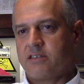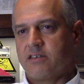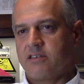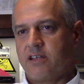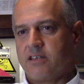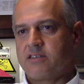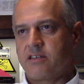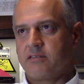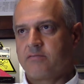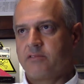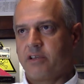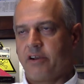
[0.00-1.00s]

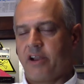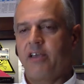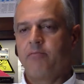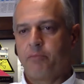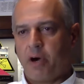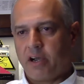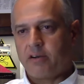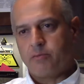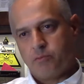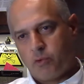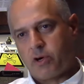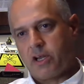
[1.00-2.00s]
the great part
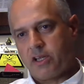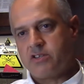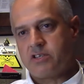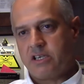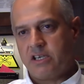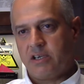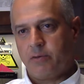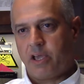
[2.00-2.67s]
of working at GE.